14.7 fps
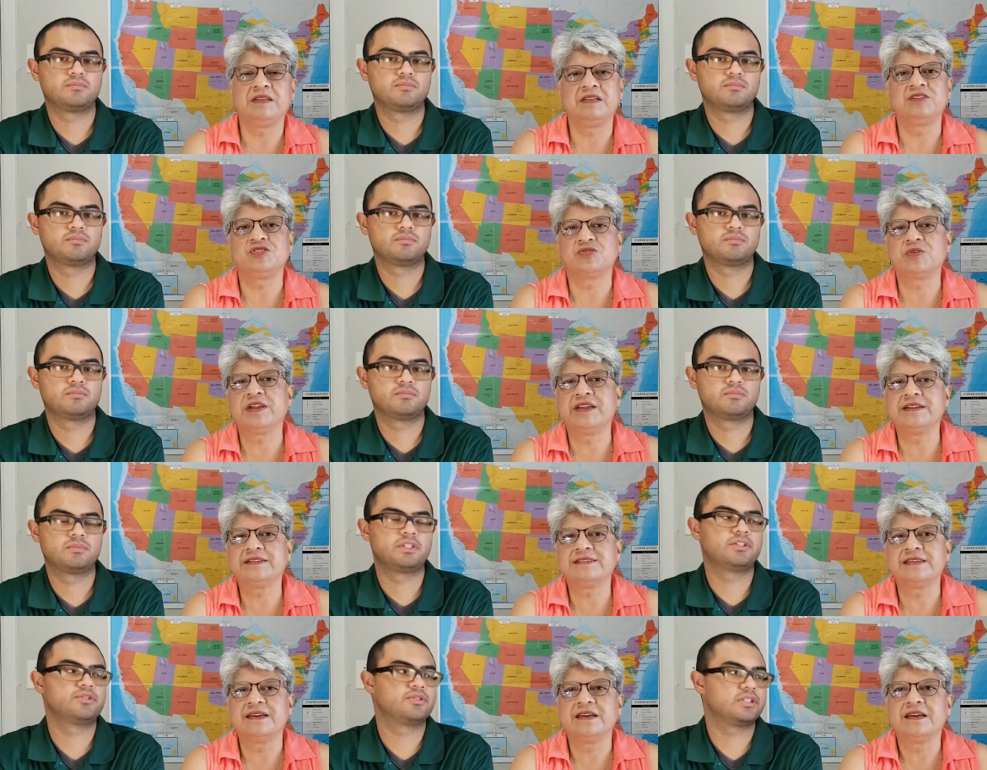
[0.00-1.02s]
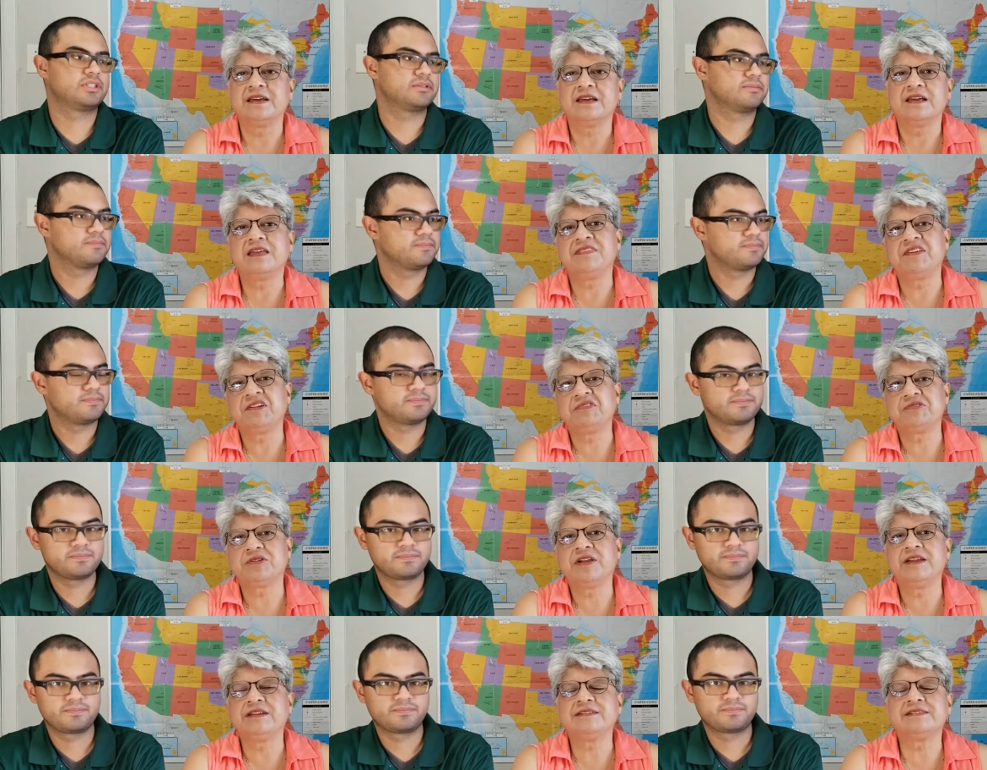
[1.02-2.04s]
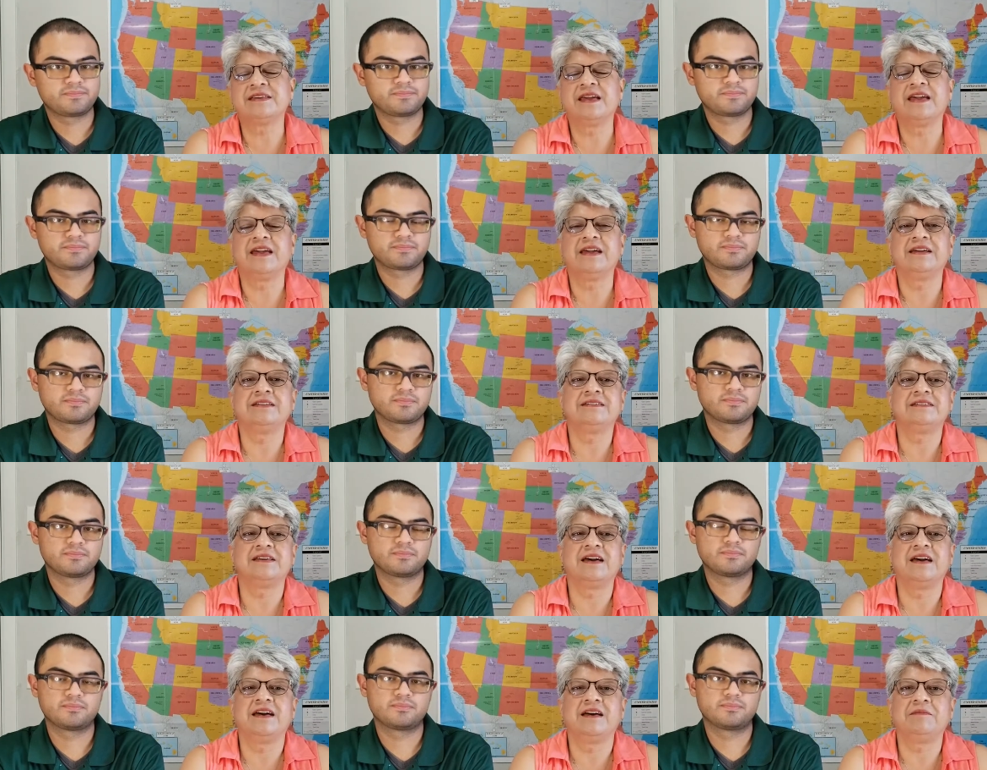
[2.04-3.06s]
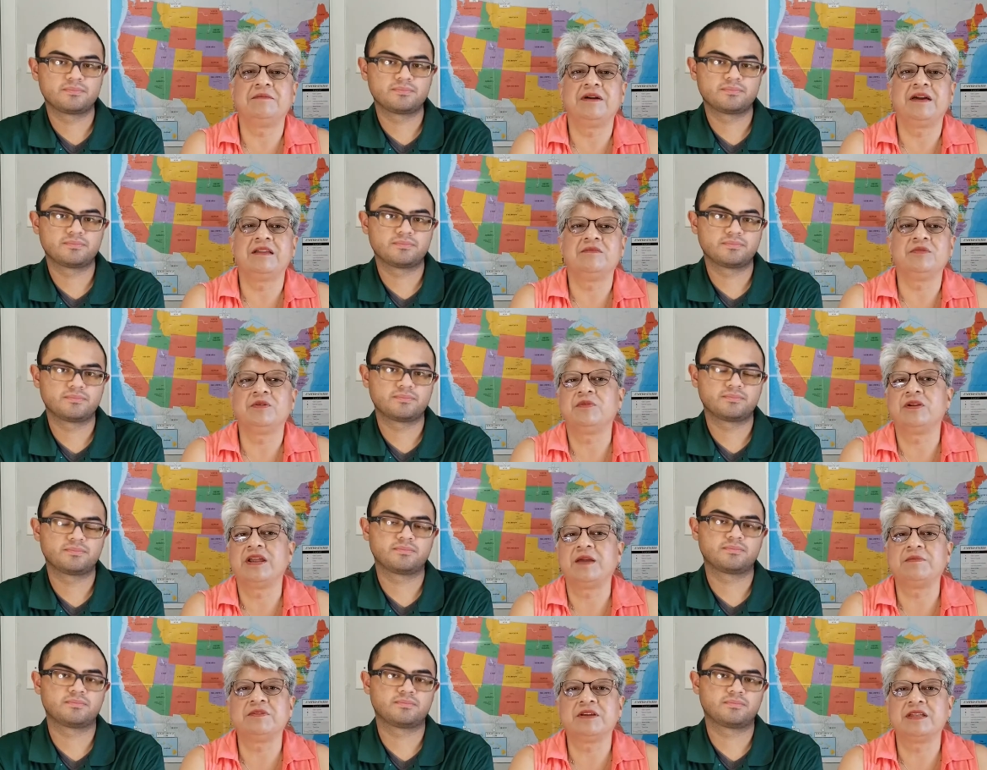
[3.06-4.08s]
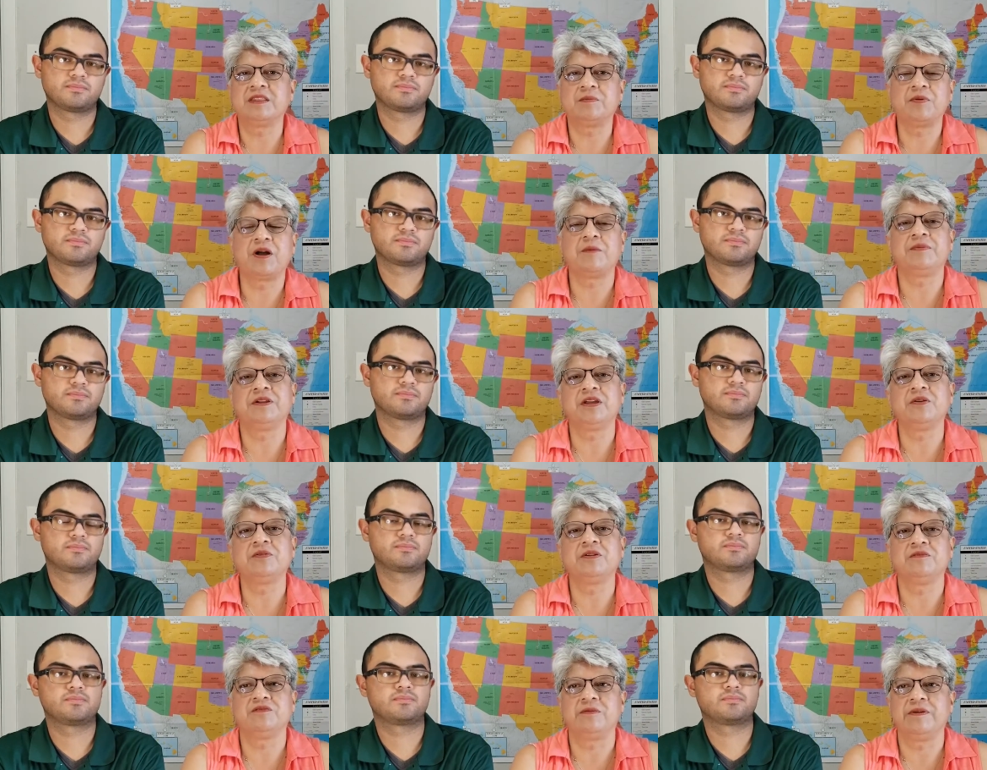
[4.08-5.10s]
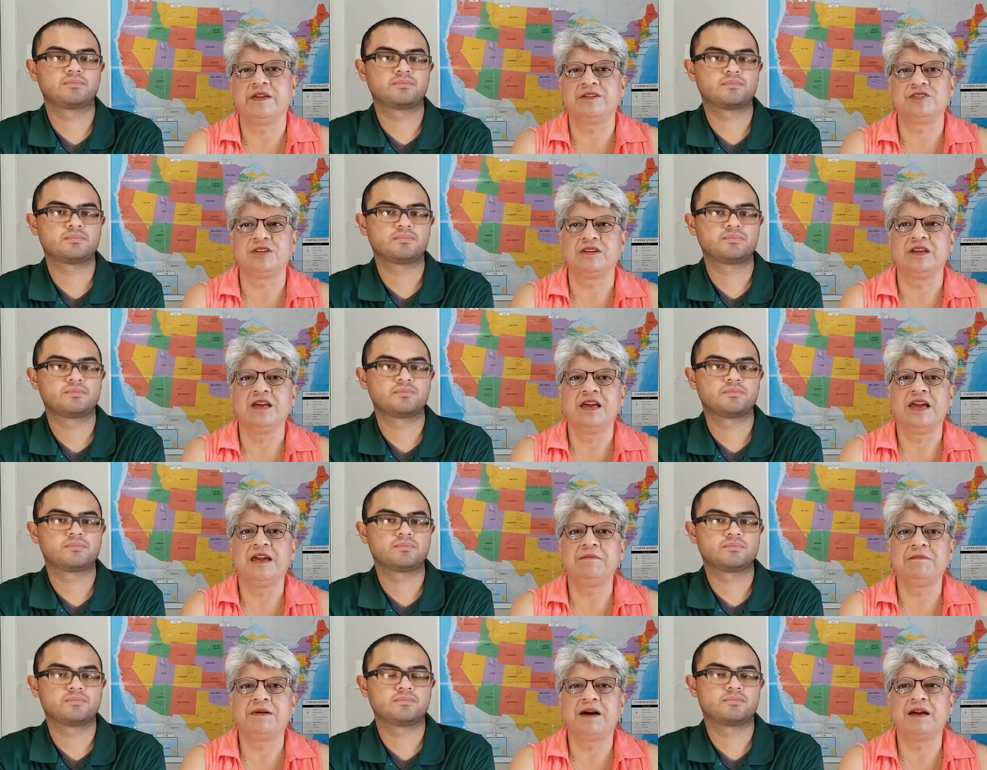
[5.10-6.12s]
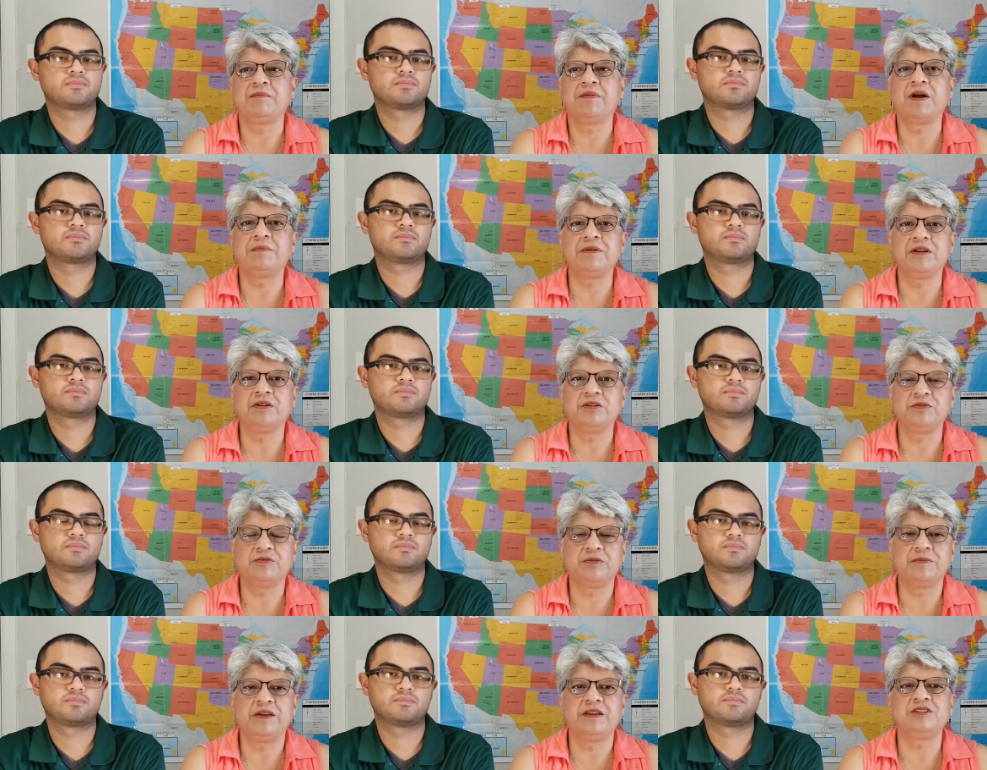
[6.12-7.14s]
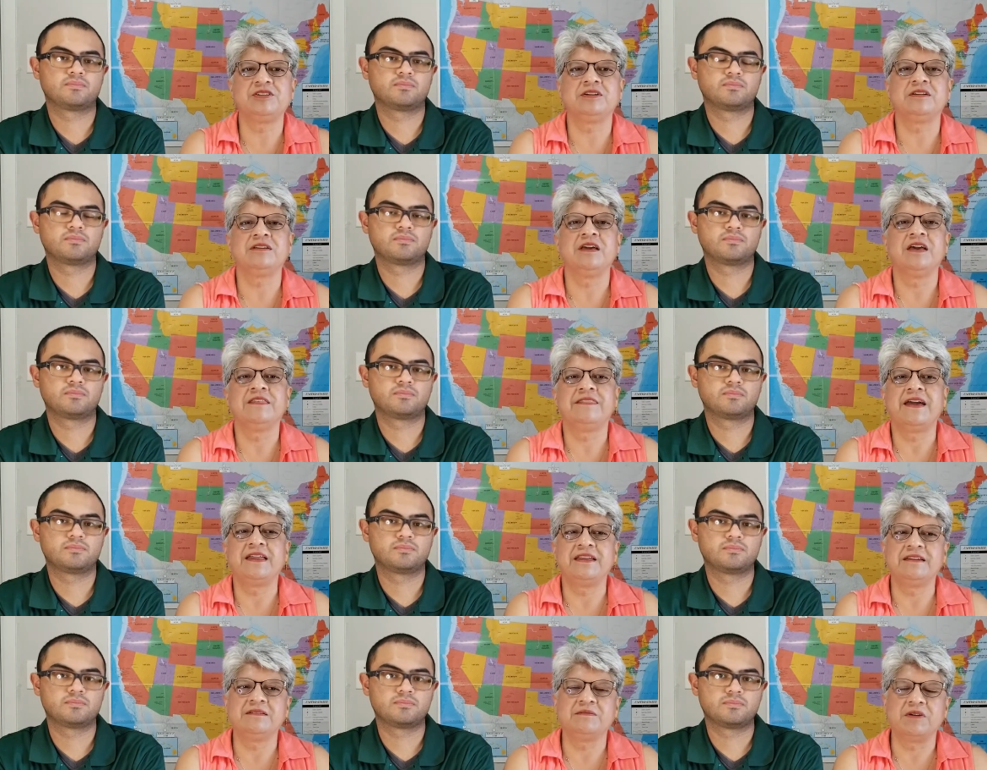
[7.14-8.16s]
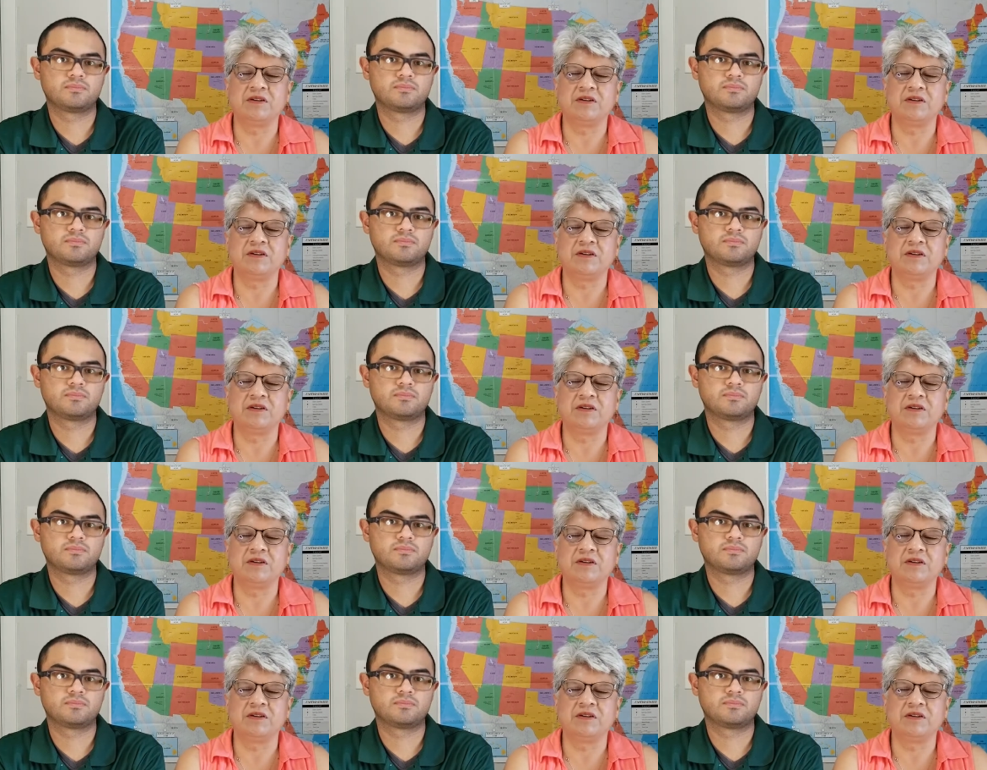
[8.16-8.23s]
Speaker 1: drinks, and we weren't able to get the property owner information. And by property owner information, that